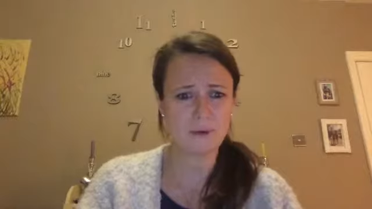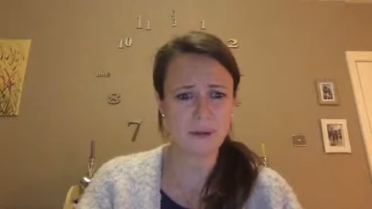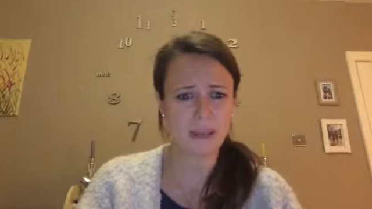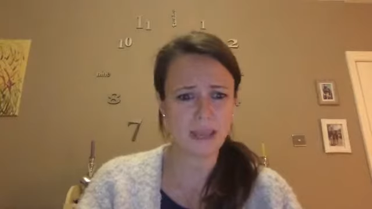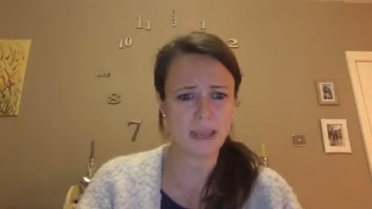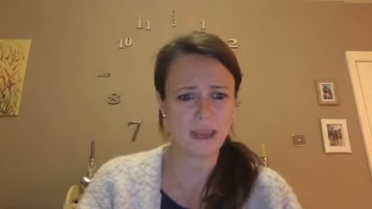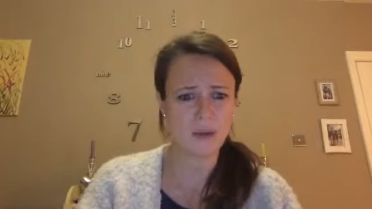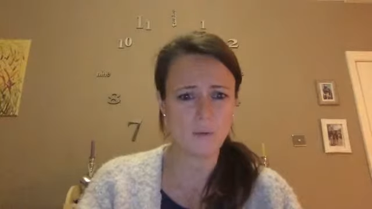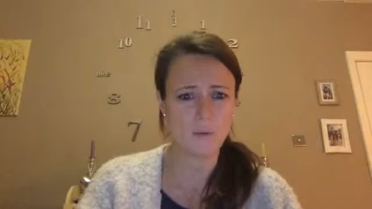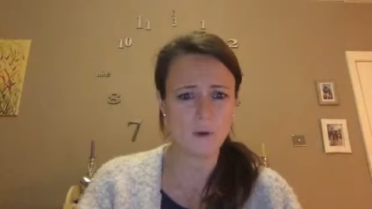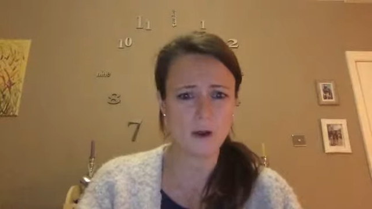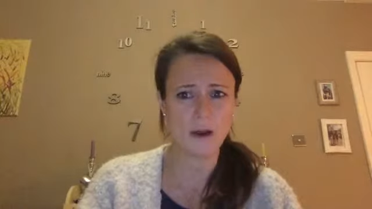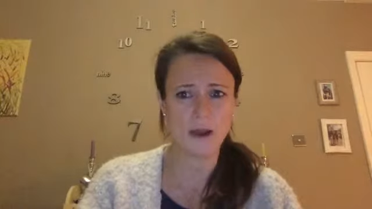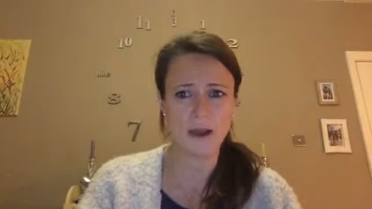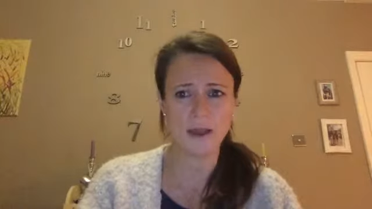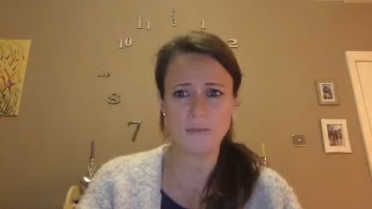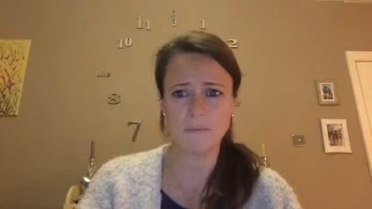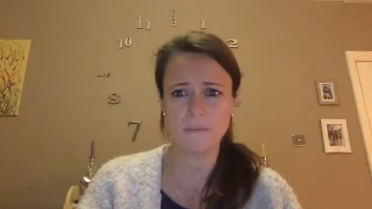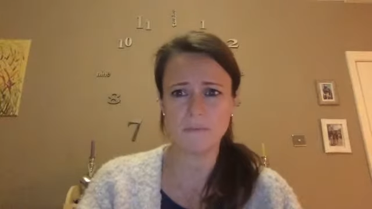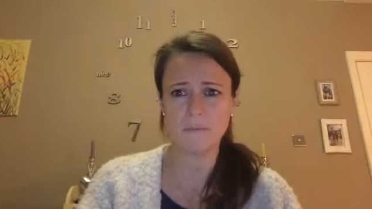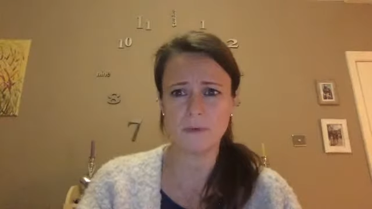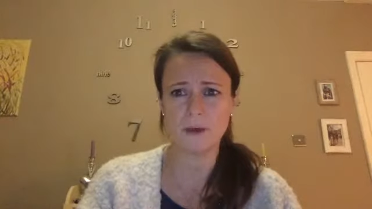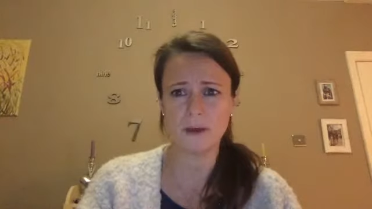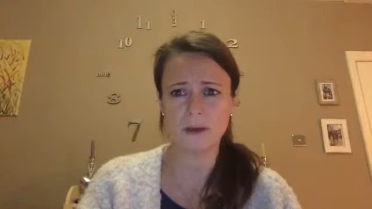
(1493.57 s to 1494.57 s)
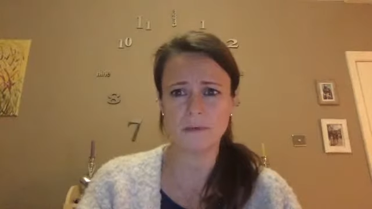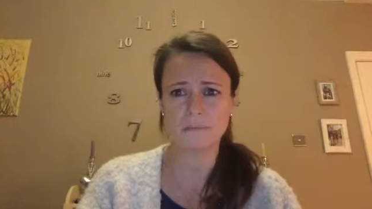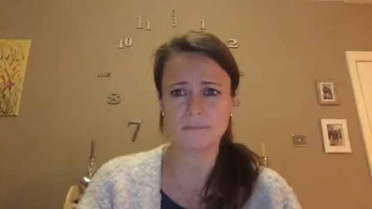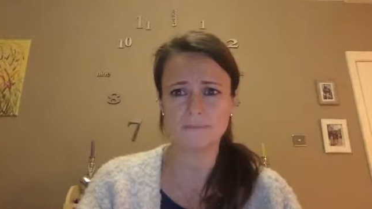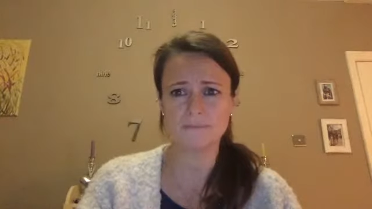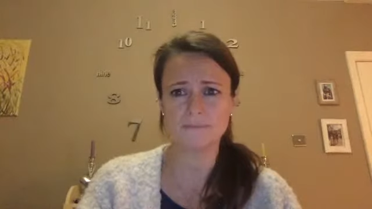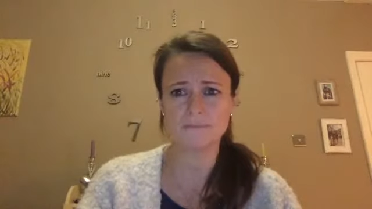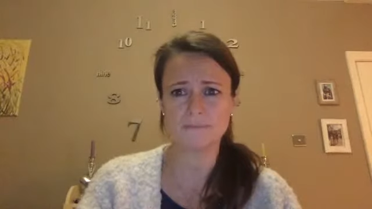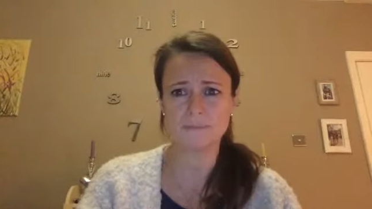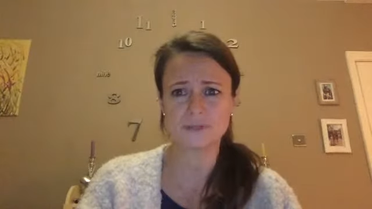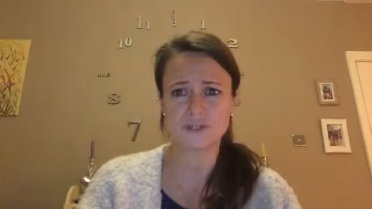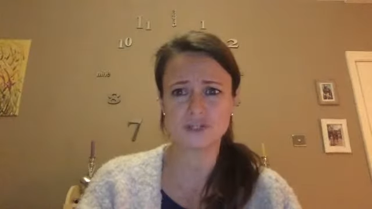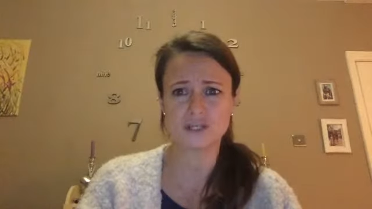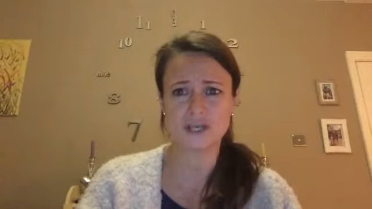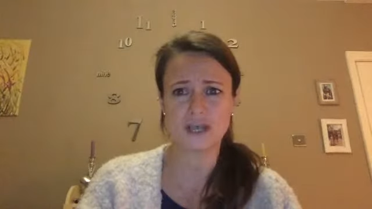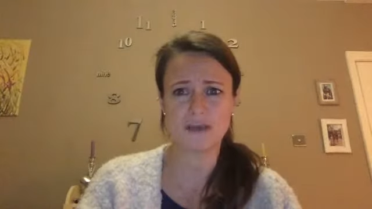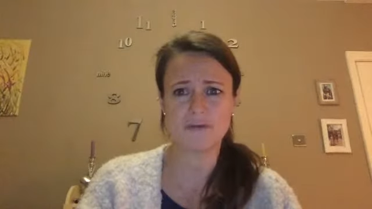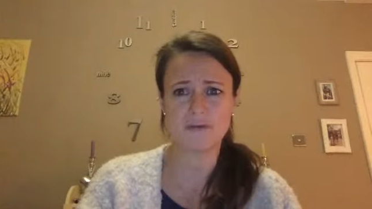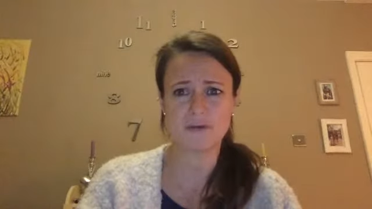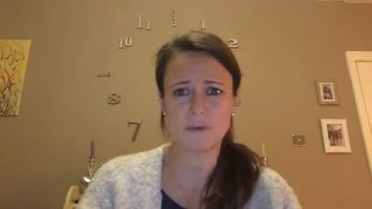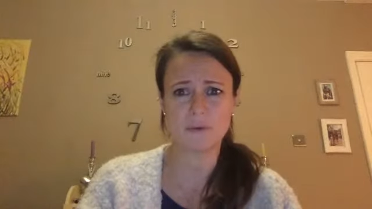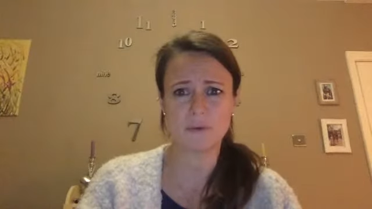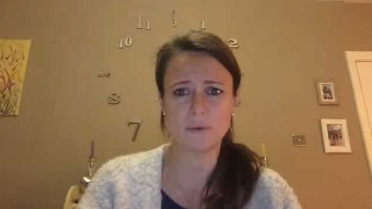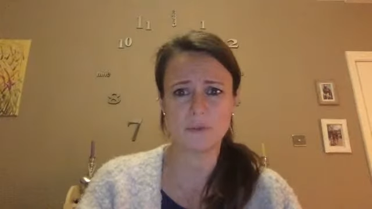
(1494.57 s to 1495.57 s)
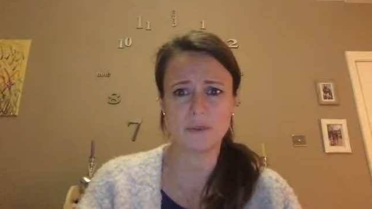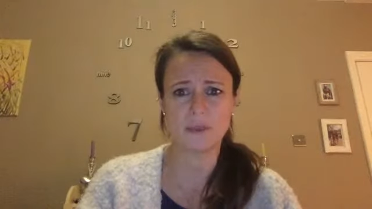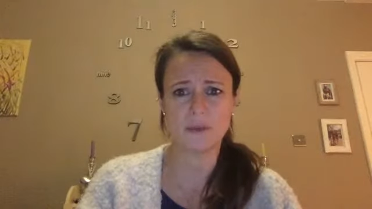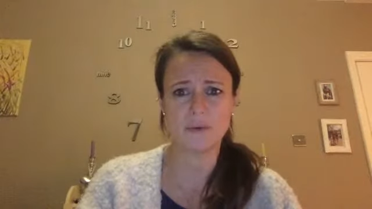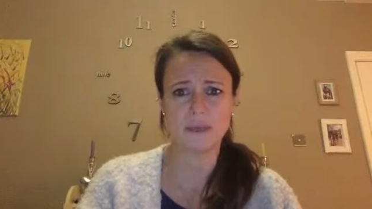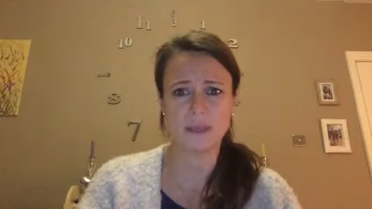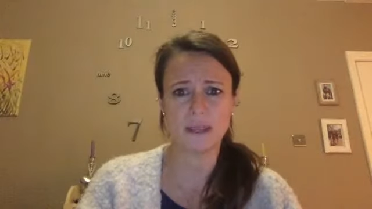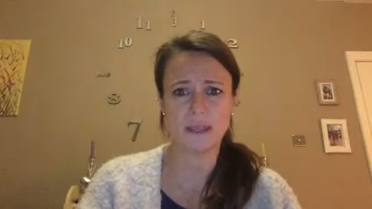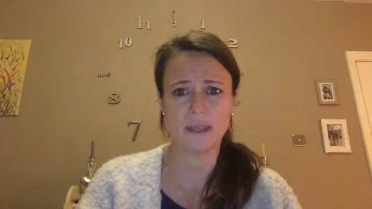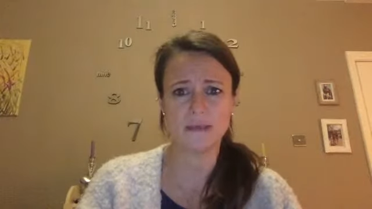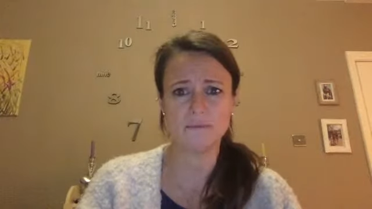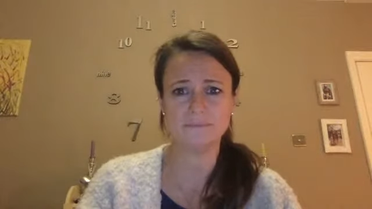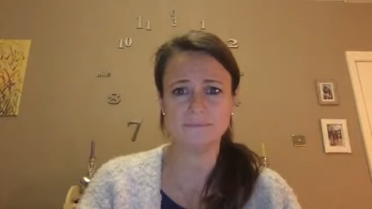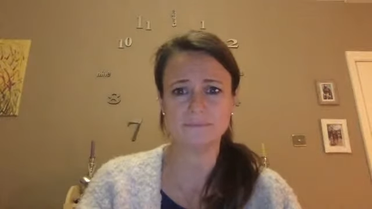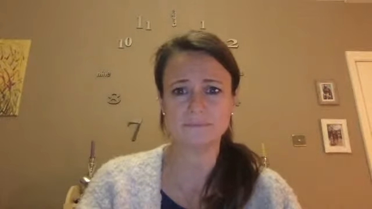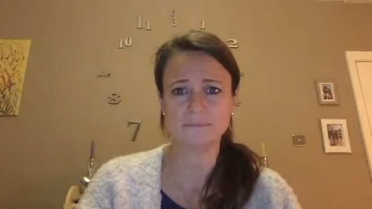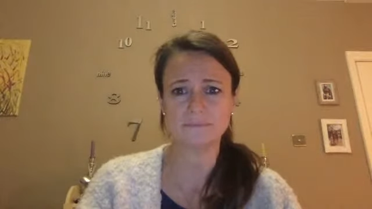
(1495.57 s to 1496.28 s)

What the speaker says: getting what I'm sharing with you here?